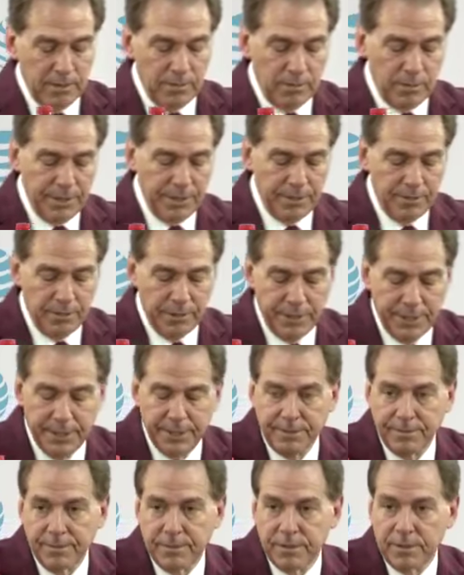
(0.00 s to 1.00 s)
we,
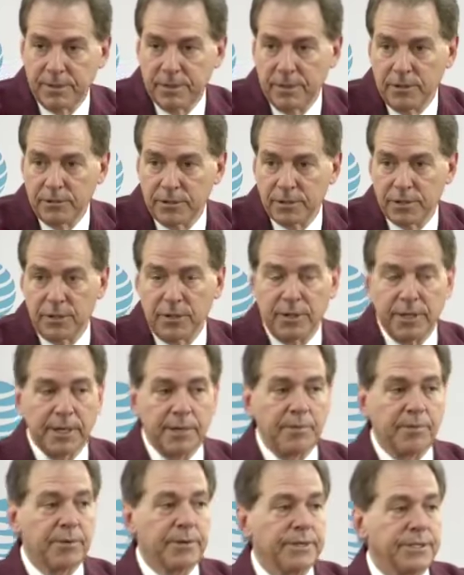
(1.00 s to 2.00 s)
we, you know, certainly
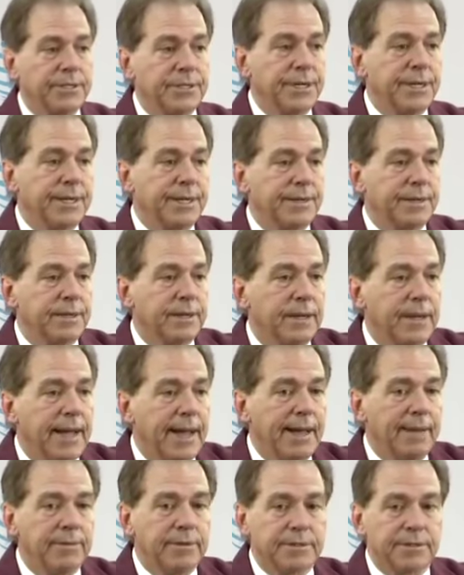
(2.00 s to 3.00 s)
appreciate the
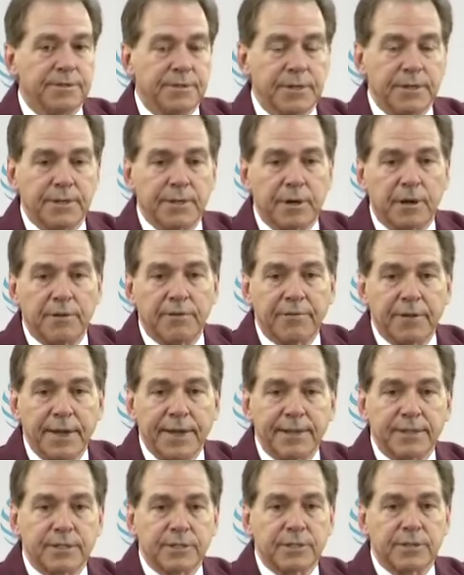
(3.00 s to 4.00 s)
atmosphere that our
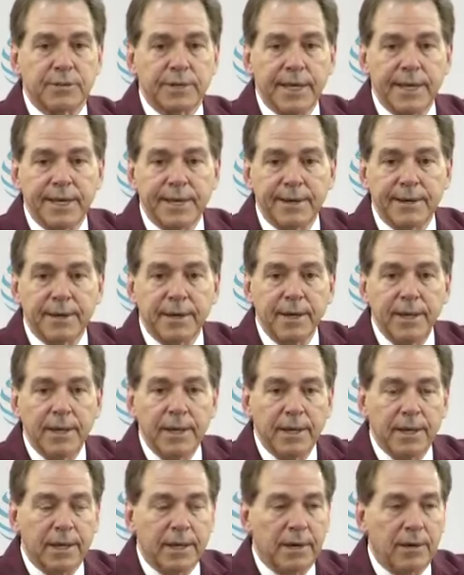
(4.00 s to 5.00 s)
fans create
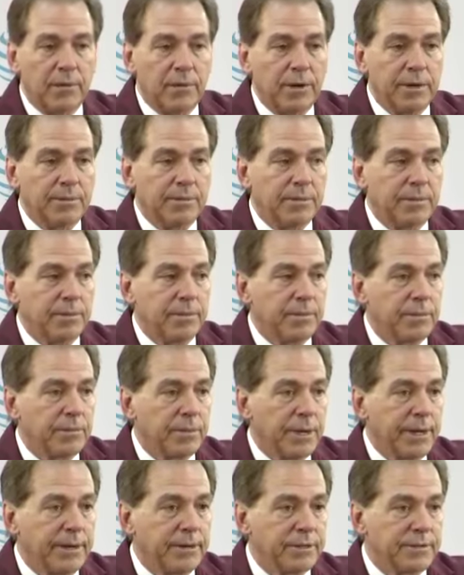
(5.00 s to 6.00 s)
uh, when
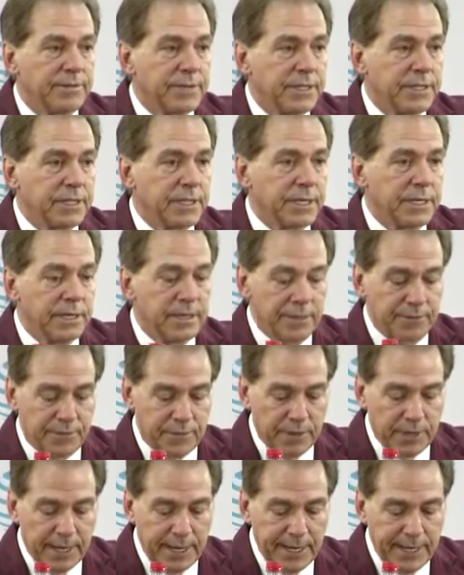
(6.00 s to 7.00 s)
players visit here
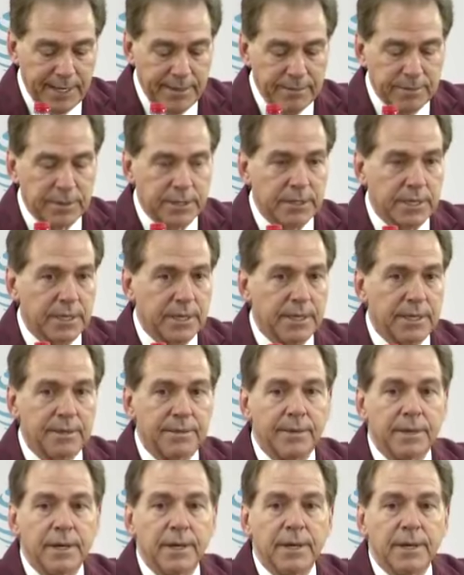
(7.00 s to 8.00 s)
for games. Uh,
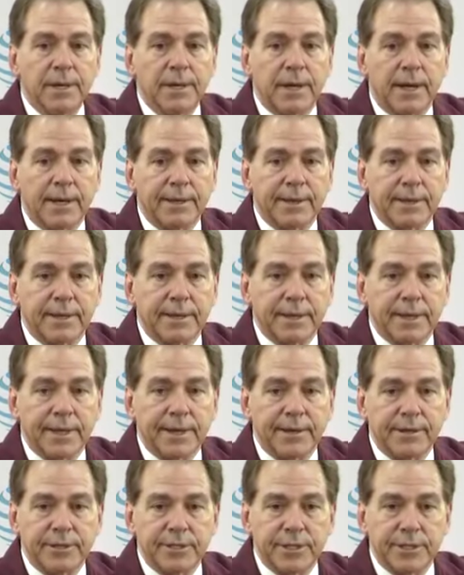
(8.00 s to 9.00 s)
I think the
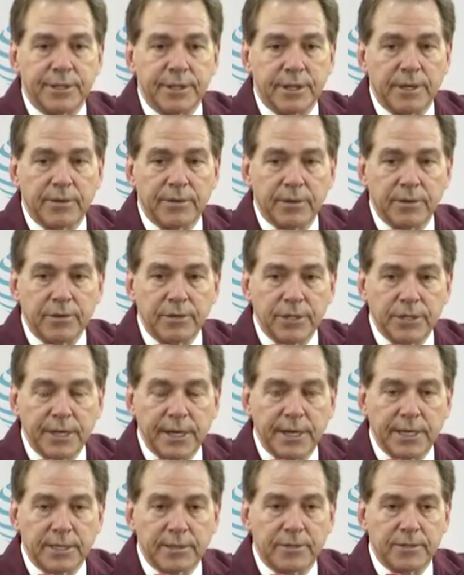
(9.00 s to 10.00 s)
energy, the
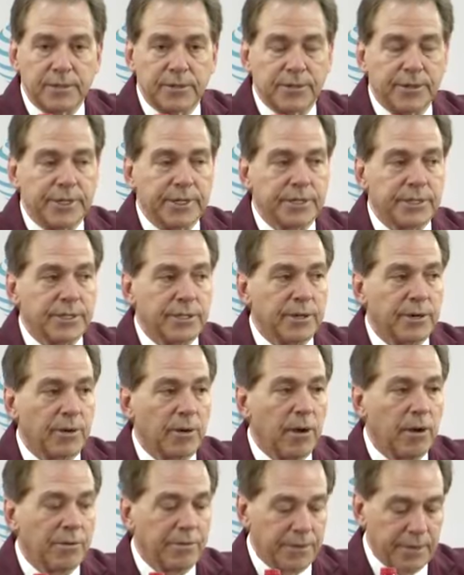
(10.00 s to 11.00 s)
enthusiasm, the tradition
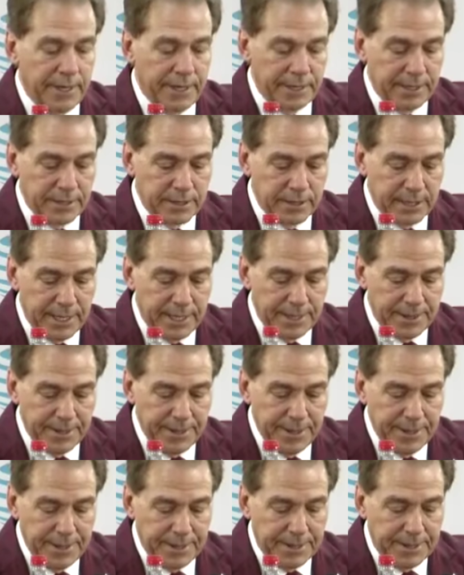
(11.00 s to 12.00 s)
are all things that
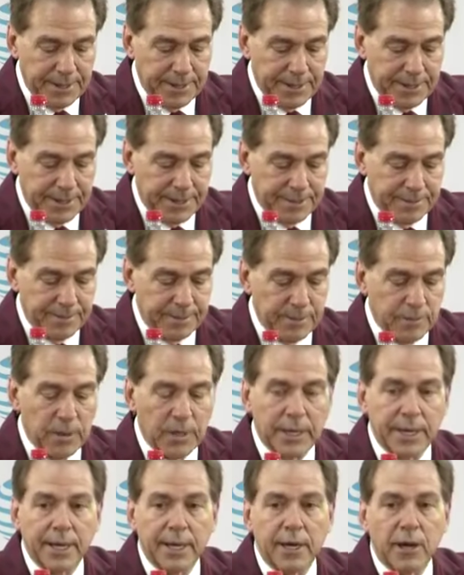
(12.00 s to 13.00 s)
um,
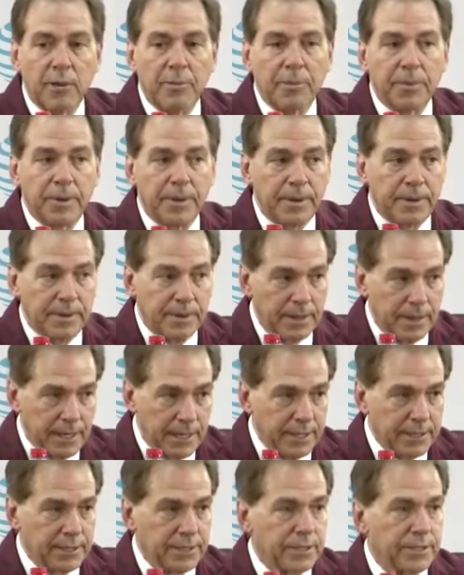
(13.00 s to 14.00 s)
really help
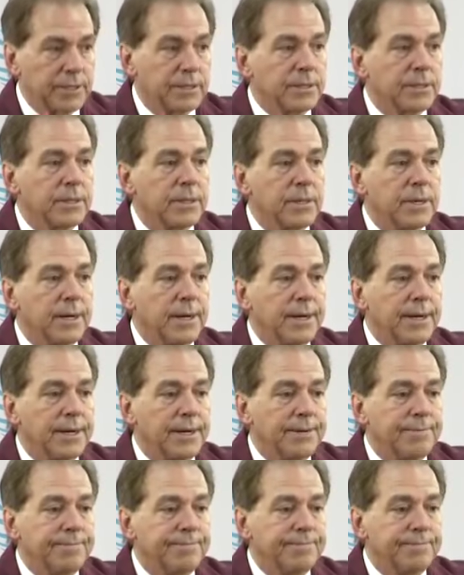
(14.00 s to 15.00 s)
us
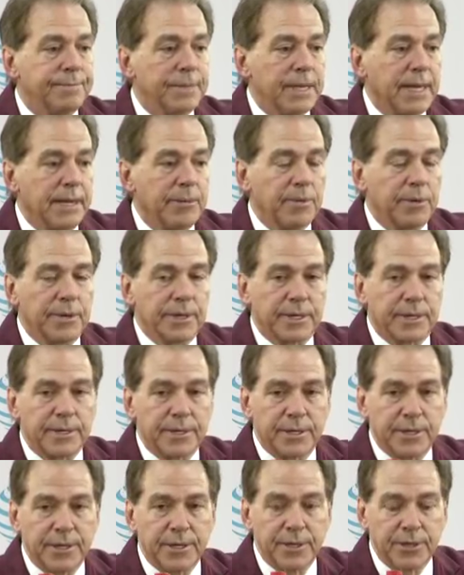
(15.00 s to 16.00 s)
um, be able to
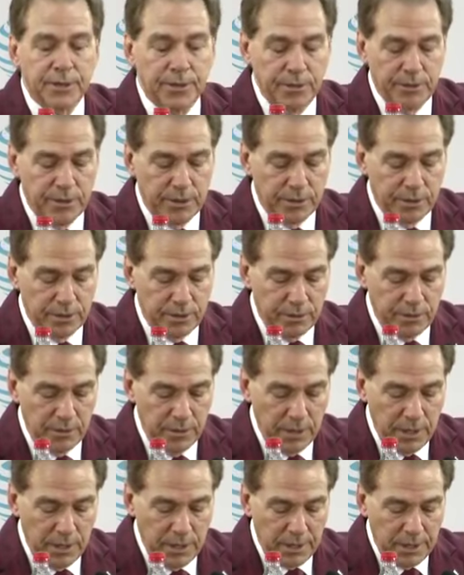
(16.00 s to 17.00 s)
continue to
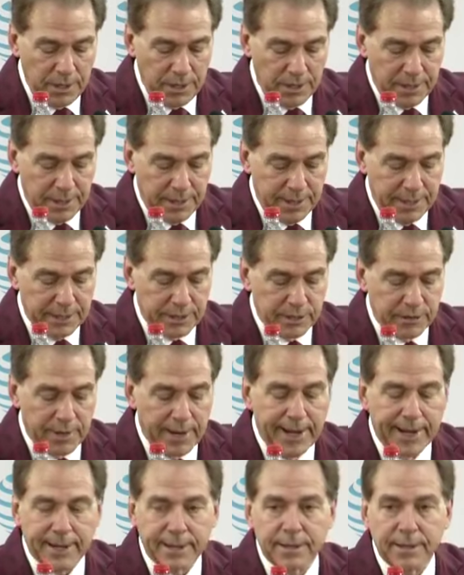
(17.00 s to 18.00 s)
uh,
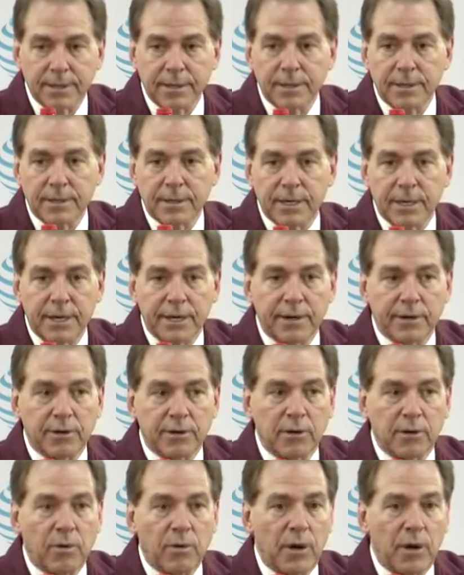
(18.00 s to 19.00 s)
attract
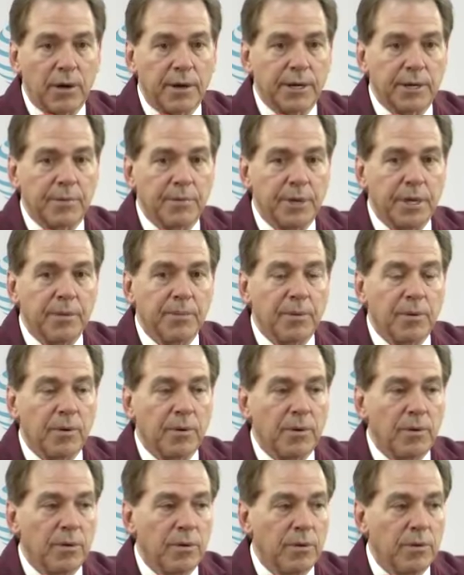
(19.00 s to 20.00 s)
character quality people
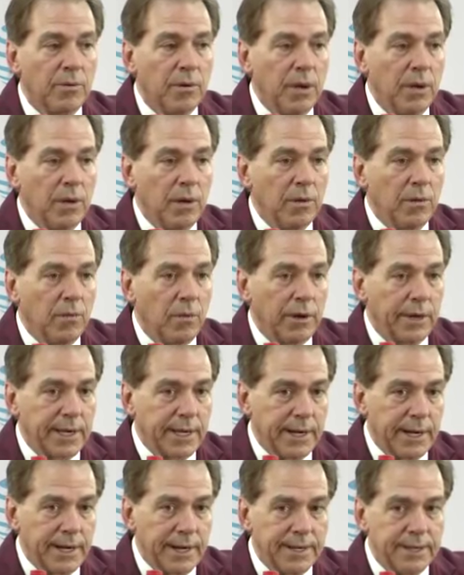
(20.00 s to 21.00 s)
who want to
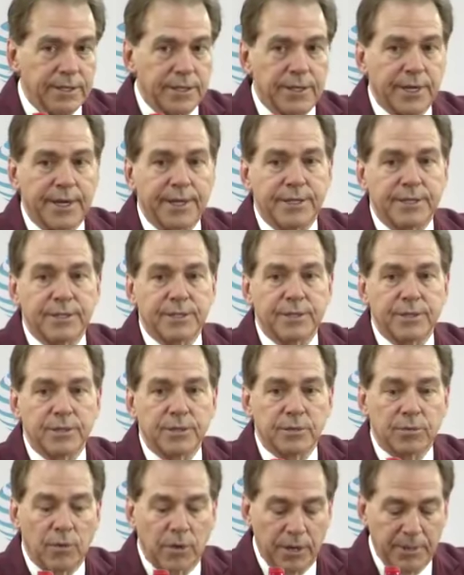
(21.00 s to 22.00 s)
get an education,
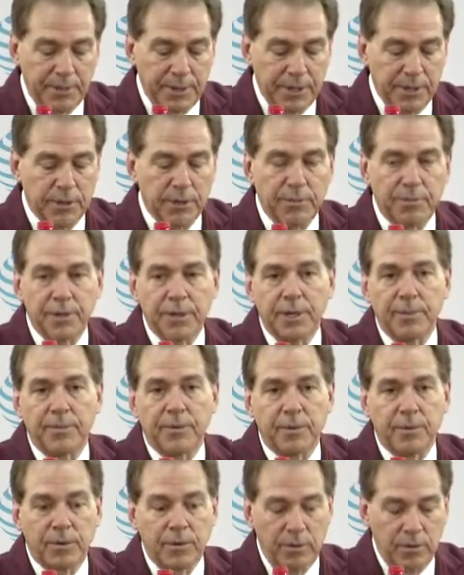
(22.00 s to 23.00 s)
who want to be good
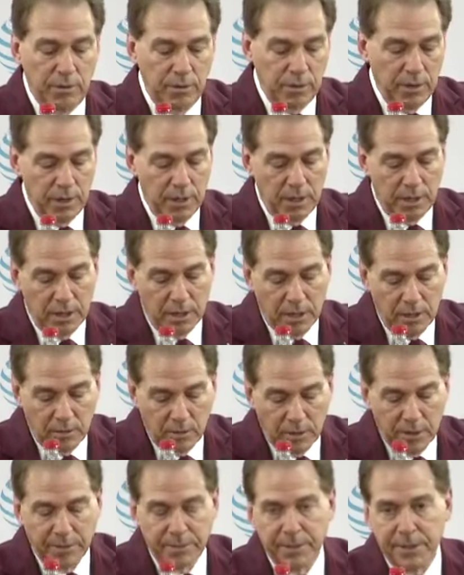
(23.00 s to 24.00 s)
people, who uh,
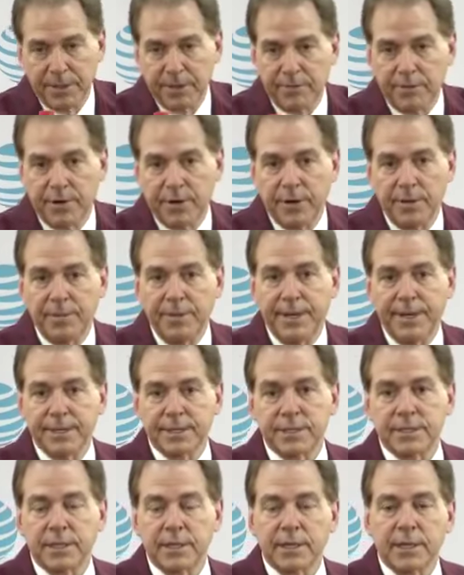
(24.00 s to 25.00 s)
want to be the very
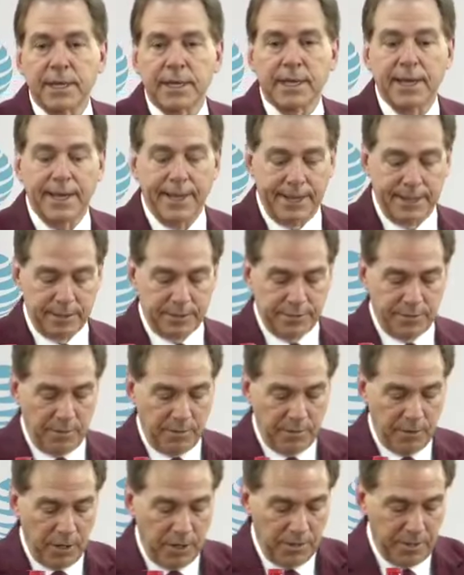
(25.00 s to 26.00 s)
best that they can as
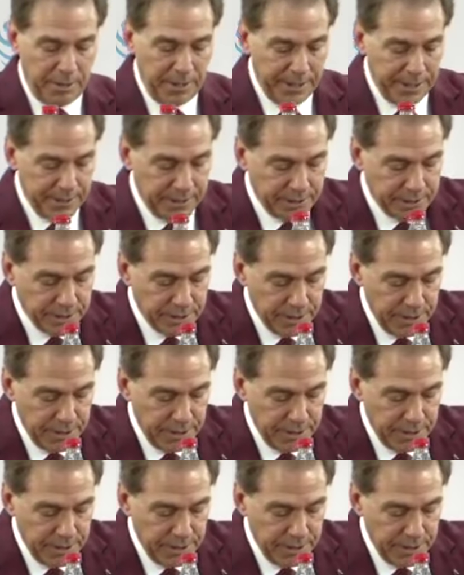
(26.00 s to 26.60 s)
football players.